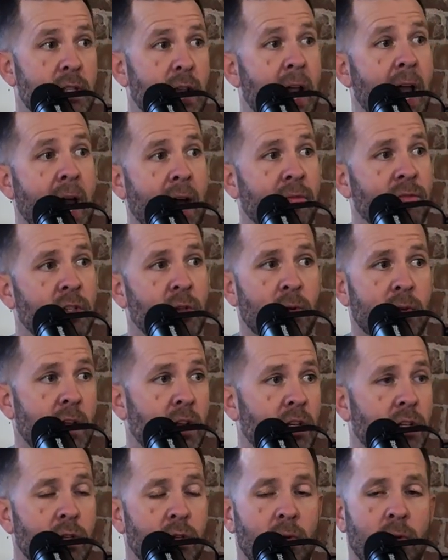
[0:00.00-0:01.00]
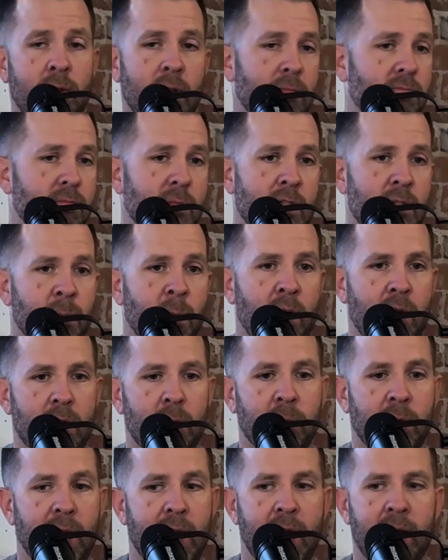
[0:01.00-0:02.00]
they have to or they do, and it's part of the
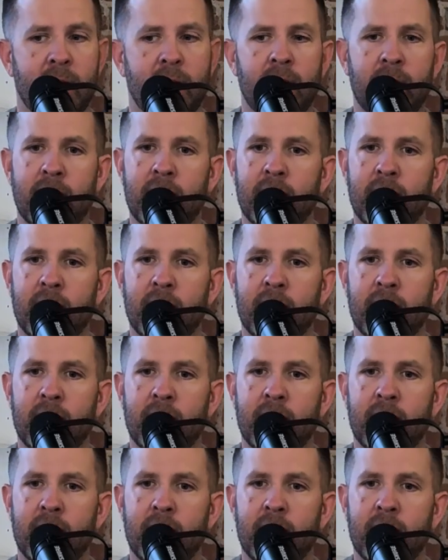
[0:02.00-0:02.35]
plan.